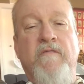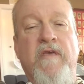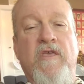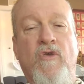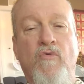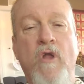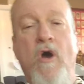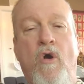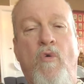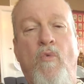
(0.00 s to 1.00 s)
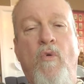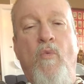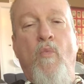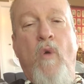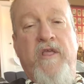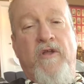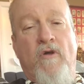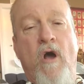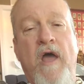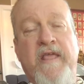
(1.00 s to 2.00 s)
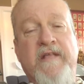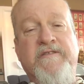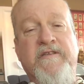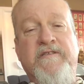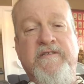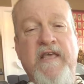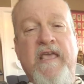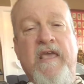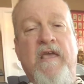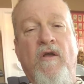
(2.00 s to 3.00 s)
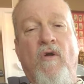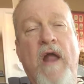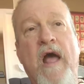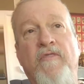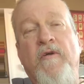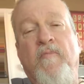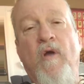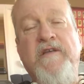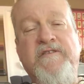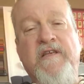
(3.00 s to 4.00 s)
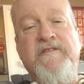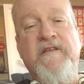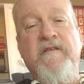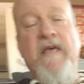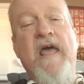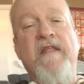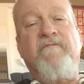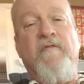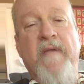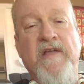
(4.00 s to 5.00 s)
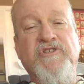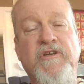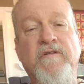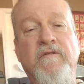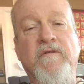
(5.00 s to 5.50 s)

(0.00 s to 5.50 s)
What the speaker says: that you know what your audience is thinking or how they're processing that information.